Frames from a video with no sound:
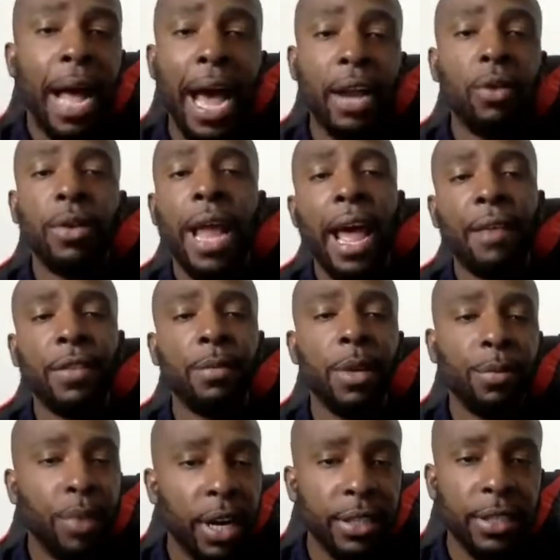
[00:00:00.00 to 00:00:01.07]
I don't have to
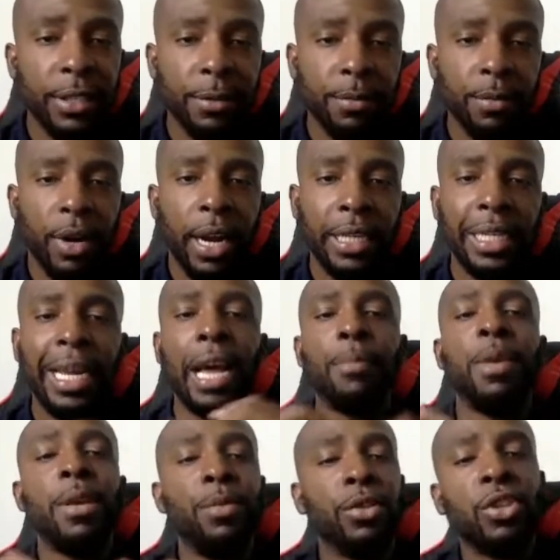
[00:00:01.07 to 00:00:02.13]
be present, right? Because I
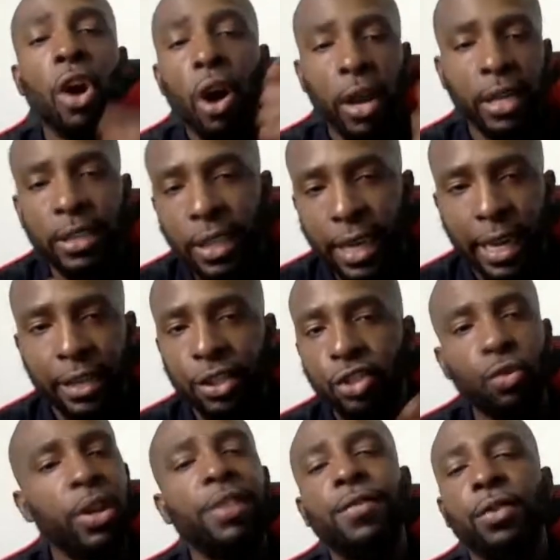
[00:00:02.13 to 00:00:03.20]
got people talking to
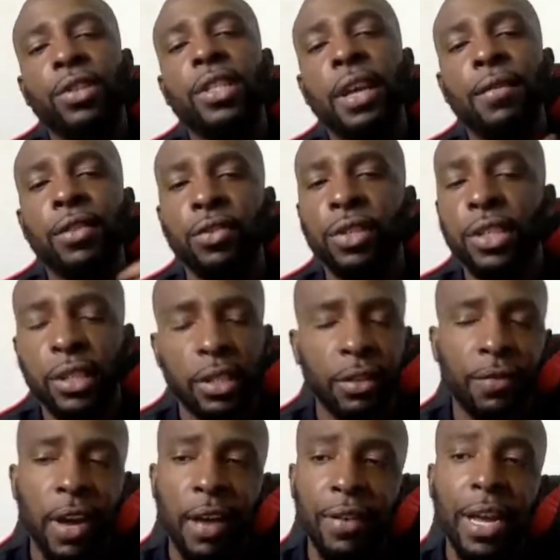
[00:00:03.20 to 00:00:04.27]
guests 24/7,
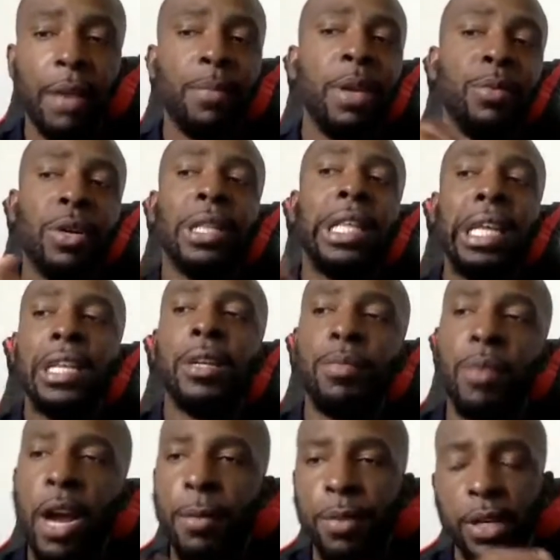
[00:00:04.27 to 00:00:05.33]
365. I got people cleaning the
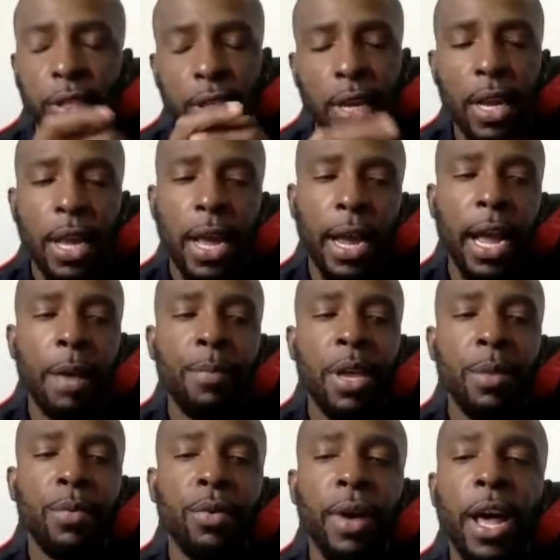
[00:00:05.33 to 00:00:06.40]
properties. I got
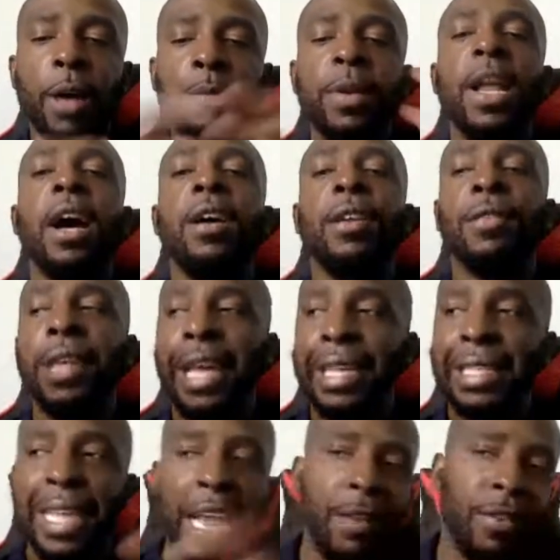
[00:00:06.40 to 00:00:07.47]
people helping out if
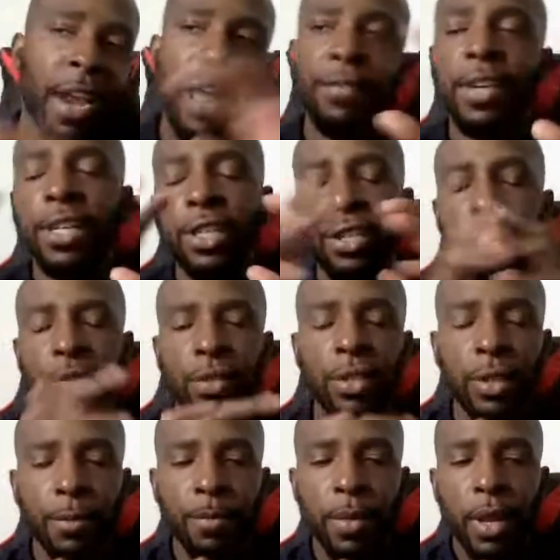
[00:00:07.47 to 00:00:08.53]
guests ever have issues.